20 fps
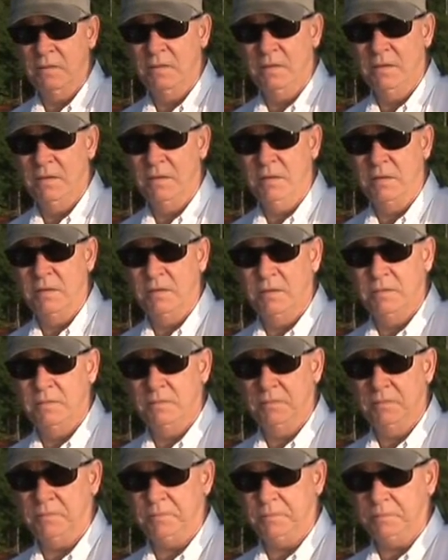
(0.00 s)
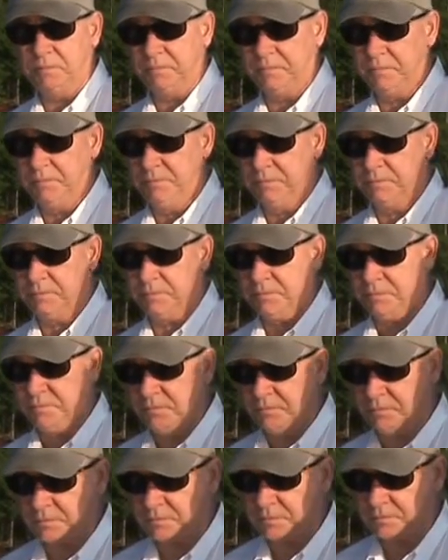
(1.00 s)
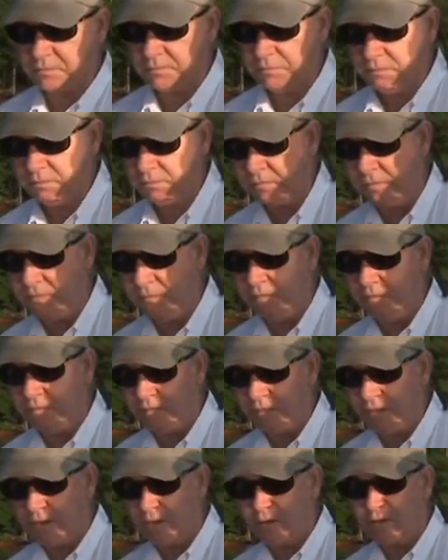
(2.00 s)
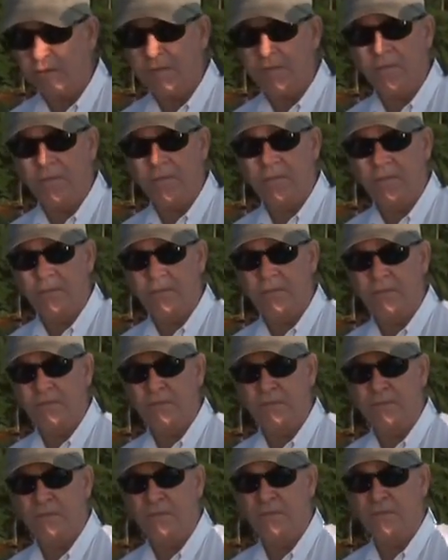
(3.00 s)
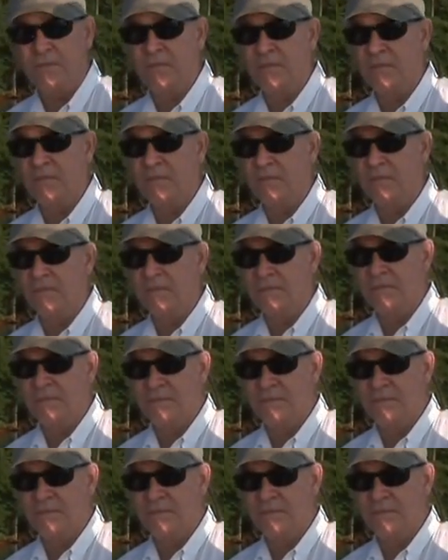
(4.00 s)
This person isn't speaking.